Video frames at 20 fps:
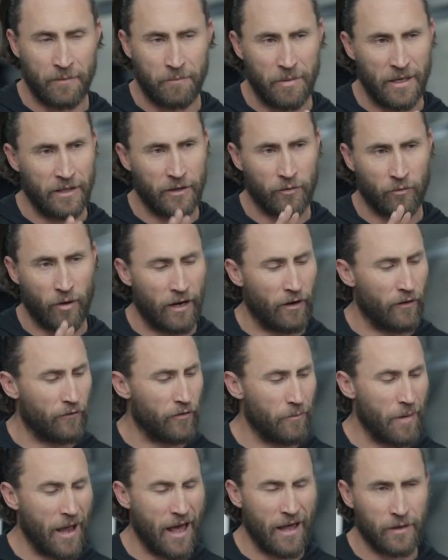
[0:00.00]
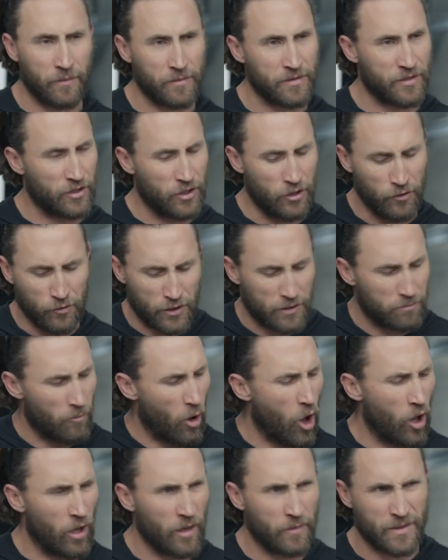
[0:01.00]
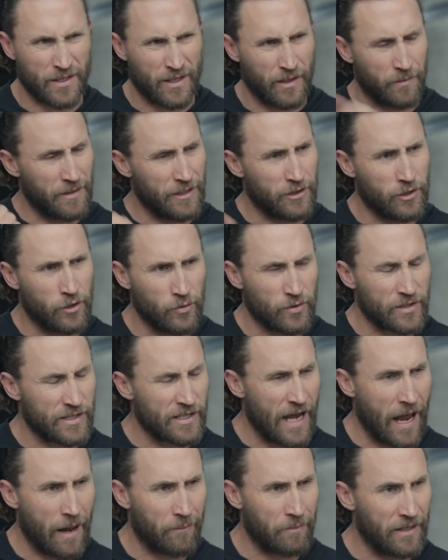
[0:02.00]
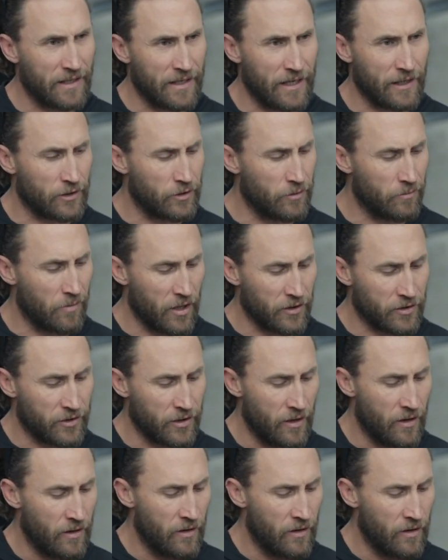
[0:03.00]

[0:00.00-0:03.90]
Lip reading: opinion right off the bat. It was too small, it was going to be too snappy, kick too much.